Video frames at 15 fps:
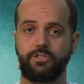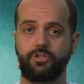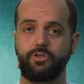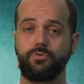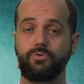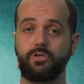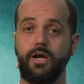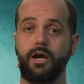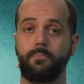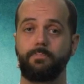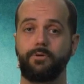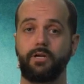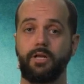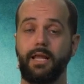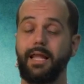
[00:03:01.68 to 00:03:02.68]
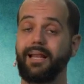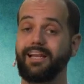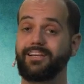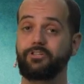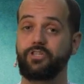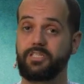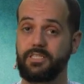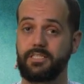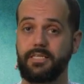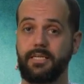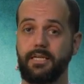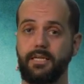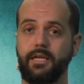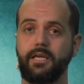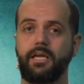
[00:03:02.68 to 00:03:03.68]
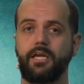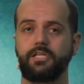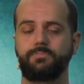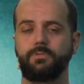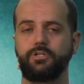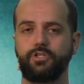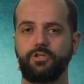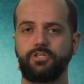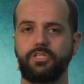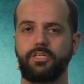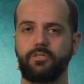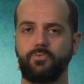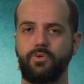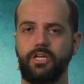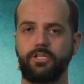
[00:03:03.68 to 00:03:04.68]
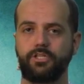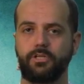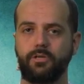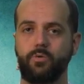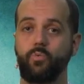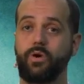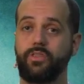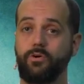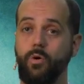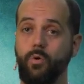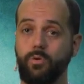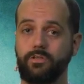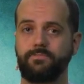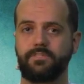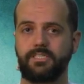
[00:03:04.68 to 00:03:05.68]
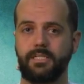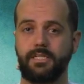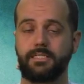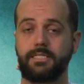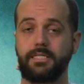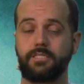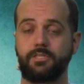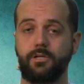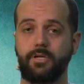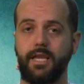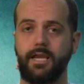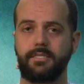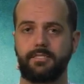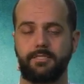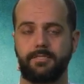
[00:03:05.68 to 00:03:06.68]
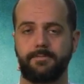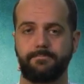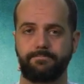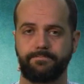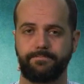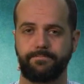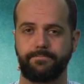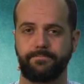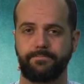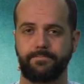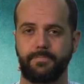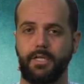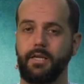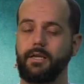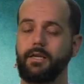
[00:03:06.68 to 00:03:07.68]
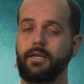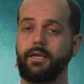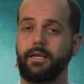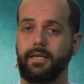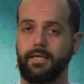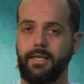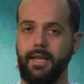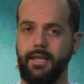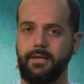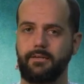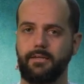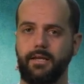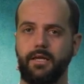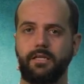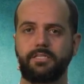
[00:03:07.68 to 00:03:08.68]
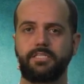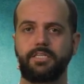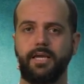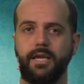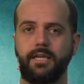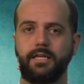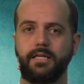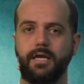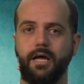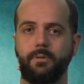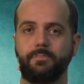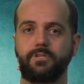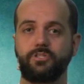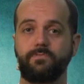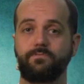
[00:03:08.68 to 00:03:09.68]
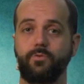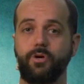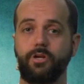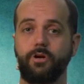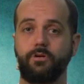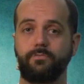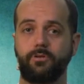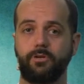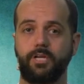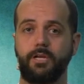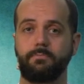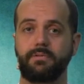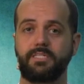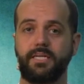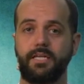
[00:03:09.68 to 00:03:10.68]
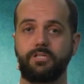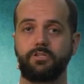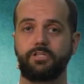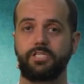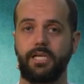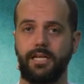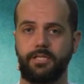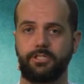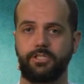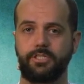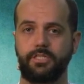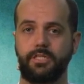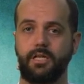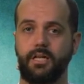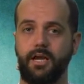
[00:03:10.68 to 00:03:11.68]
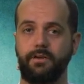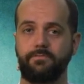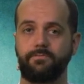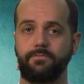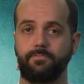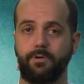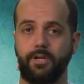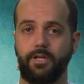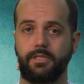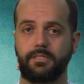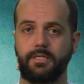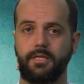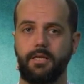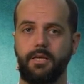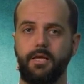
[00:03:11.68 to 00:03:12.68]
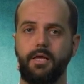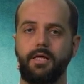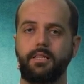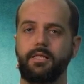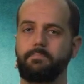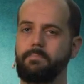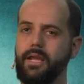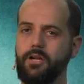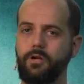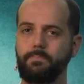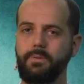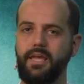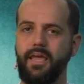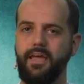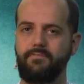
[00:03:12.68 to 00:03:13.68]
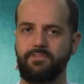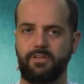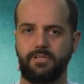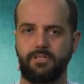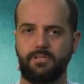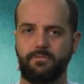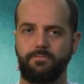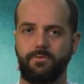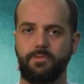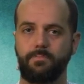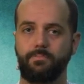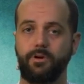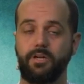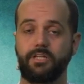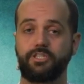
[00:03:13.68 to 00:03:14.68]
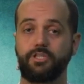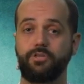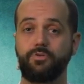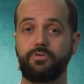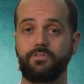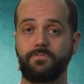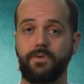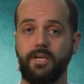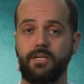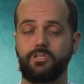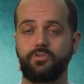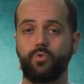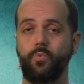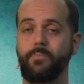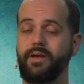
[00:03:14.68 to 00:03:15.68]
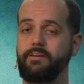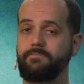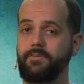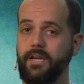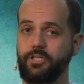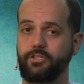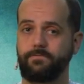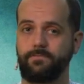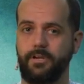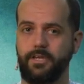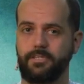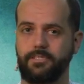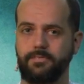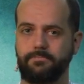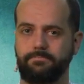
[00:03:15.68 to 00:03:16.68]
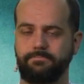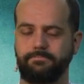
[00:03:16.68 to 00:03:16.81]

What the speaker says: due to how electricity is produced in the region where the older facility is located. Again, LCA can help us avoid overlooking potential challenges in the life of a product that may not be evident from the product's use phase or manufacture phase.